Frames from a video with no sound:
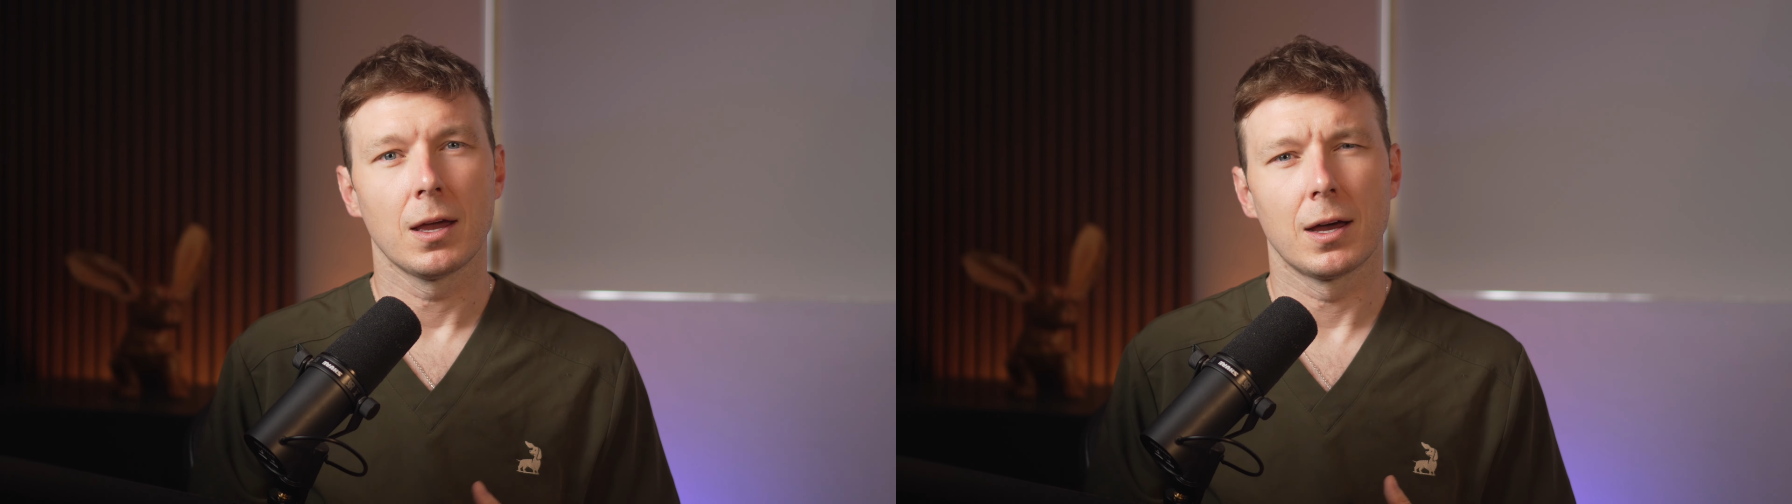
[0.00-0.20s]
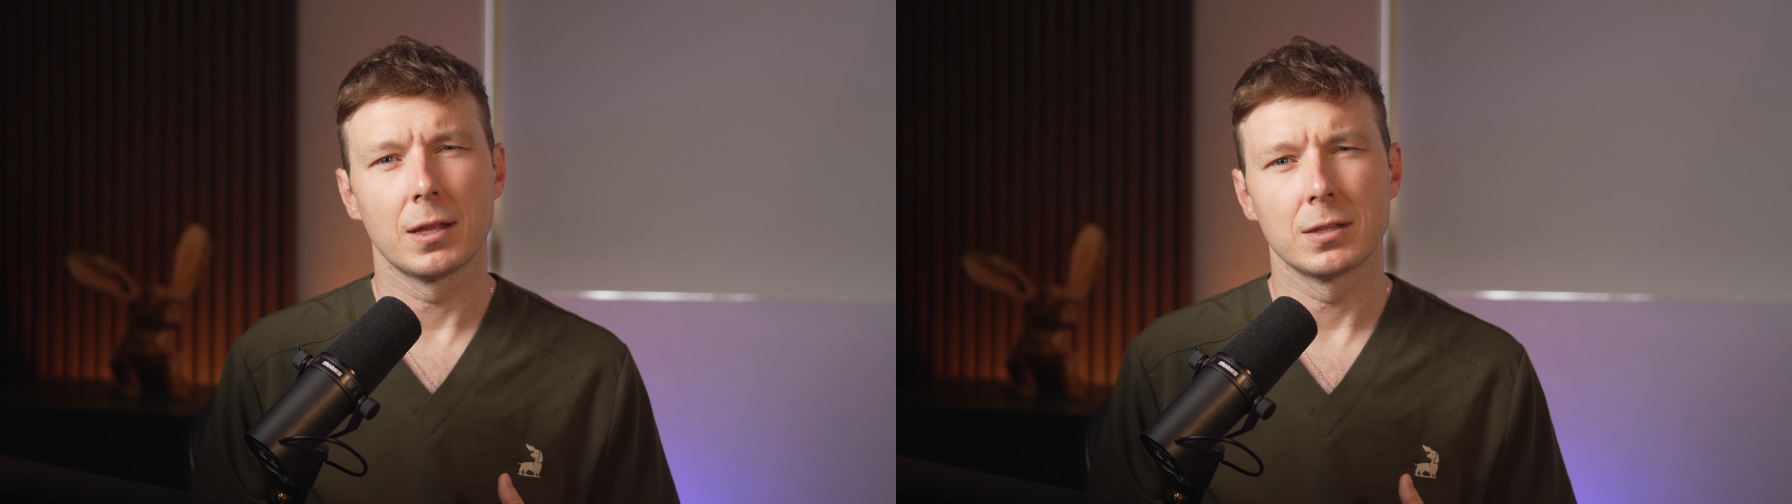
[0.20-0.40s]

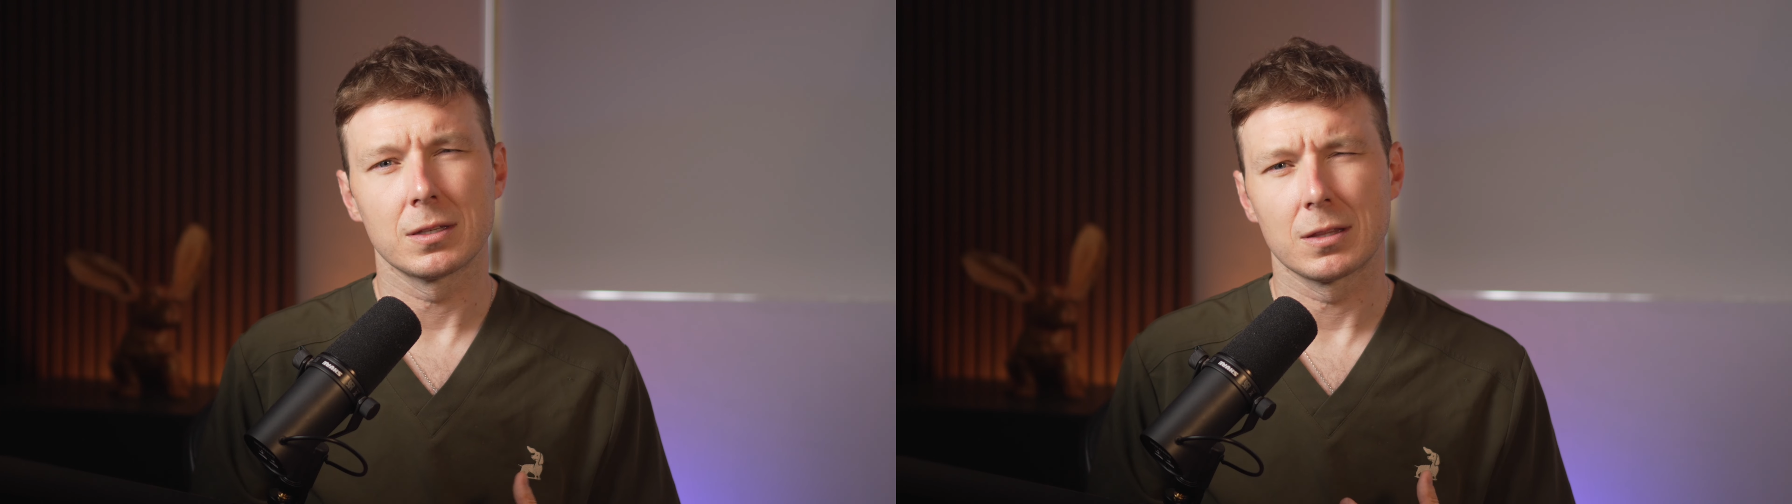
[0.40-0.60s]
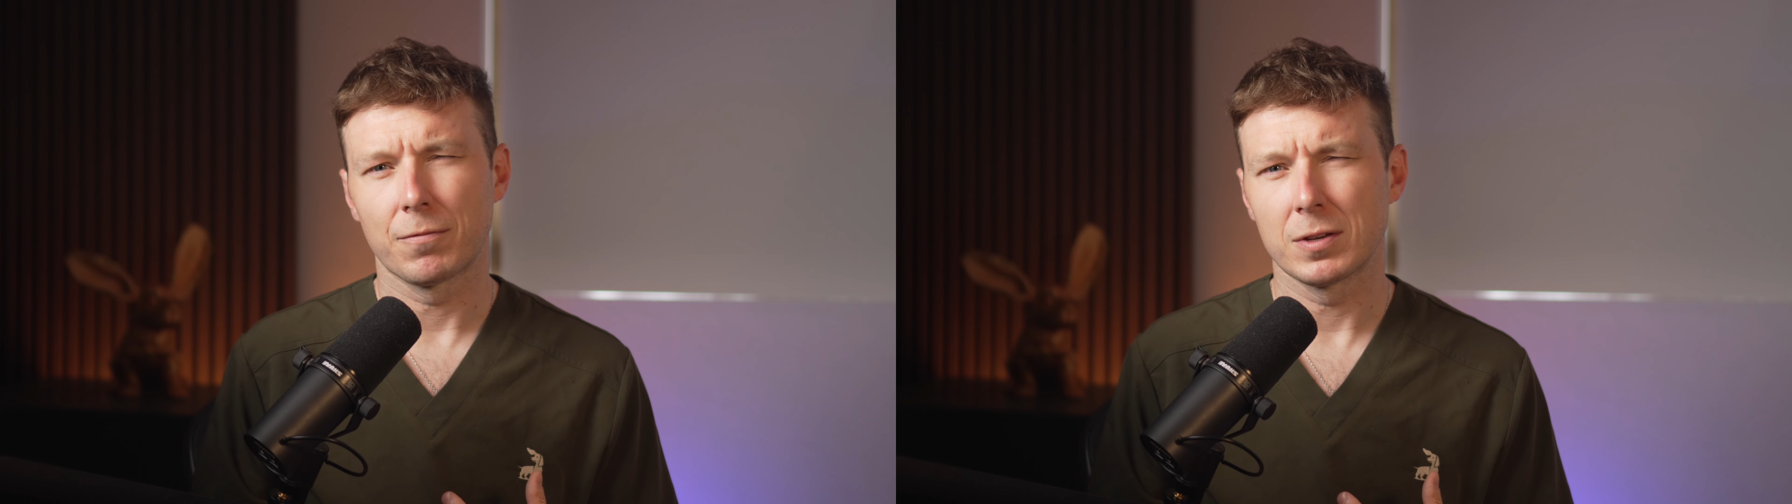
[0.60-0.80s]
and
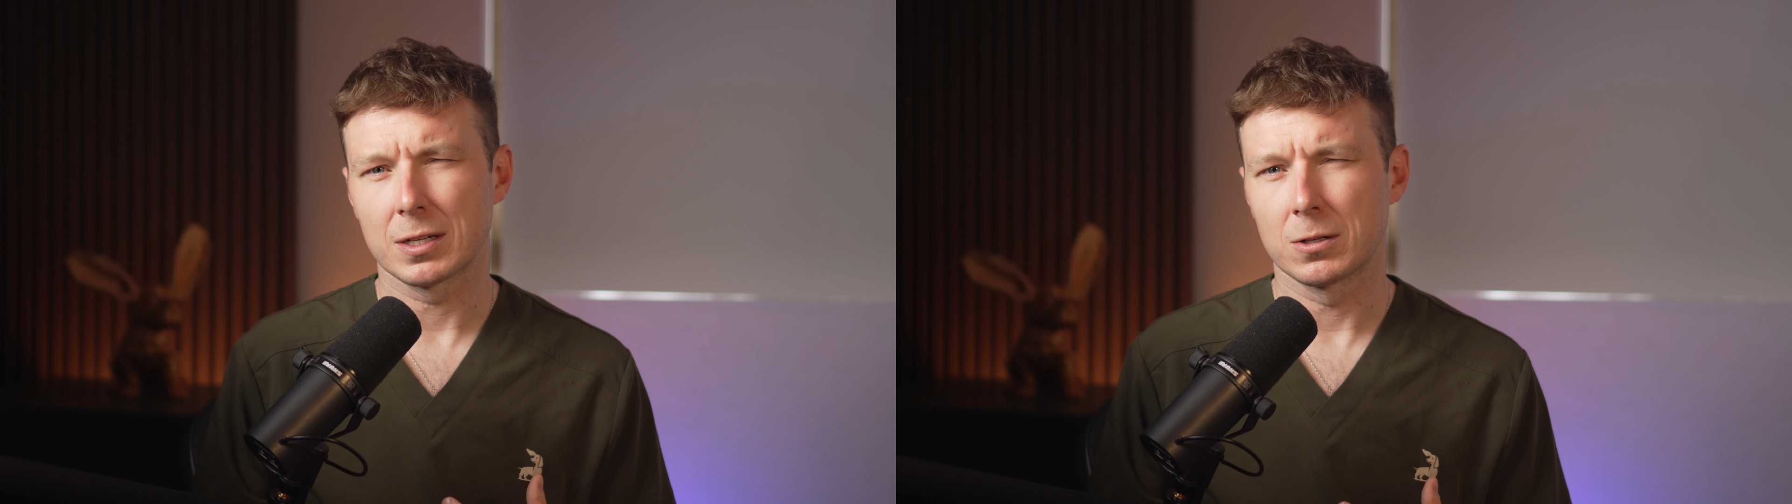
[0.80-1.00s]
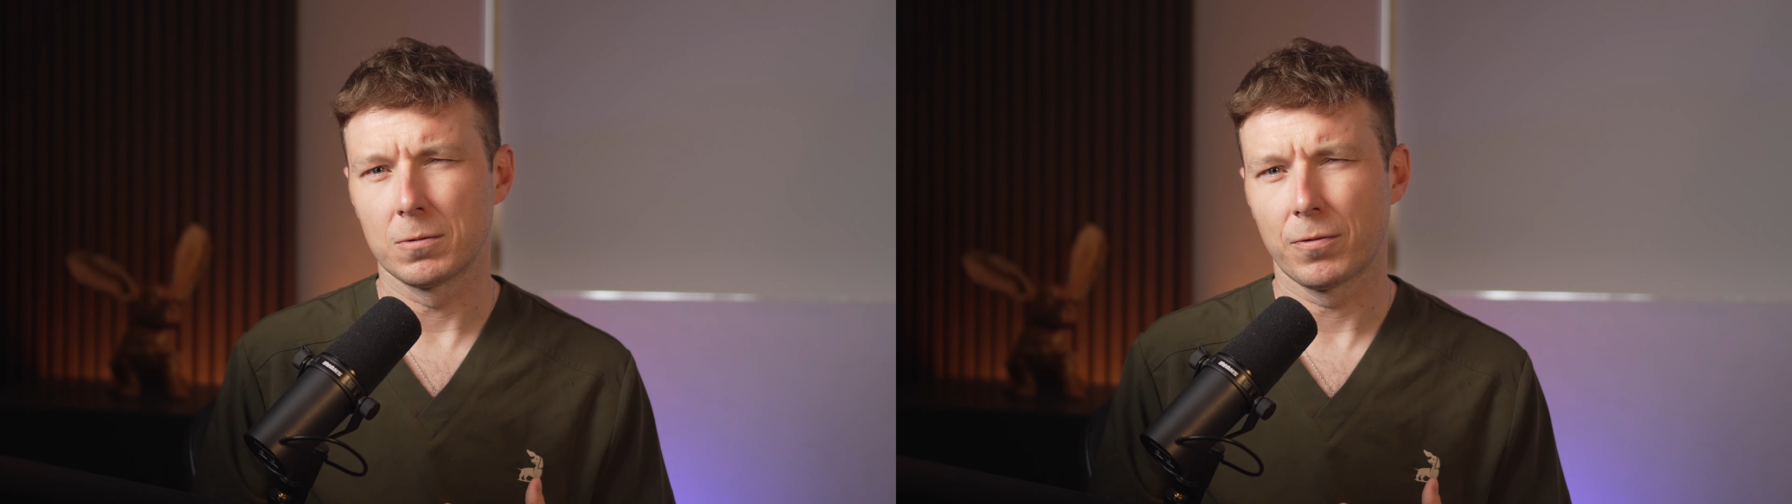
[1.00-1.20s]
the
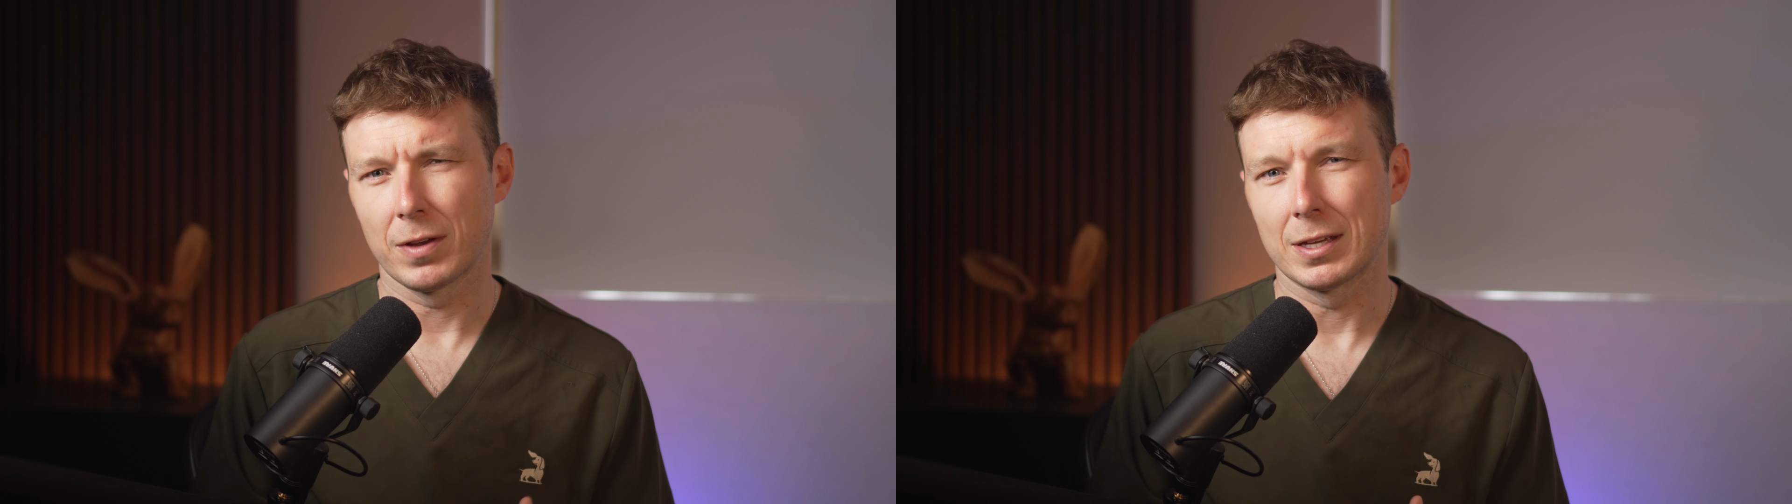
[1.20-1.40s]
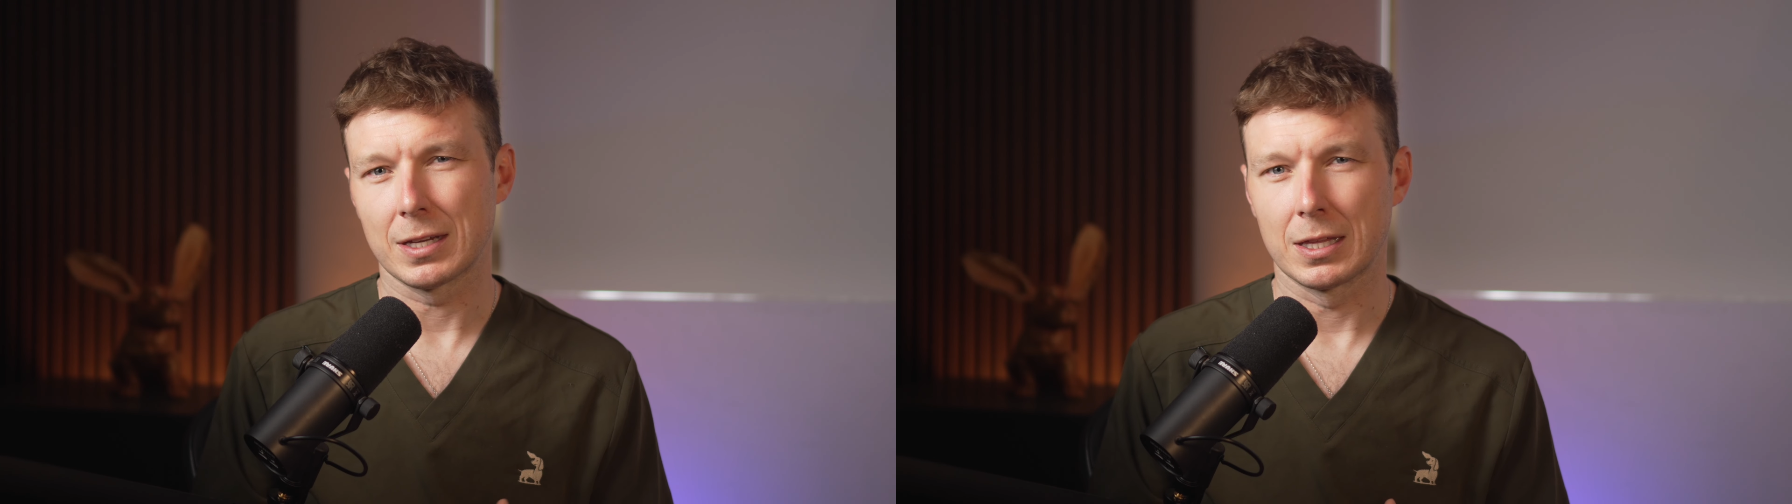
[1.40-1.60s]
physical fit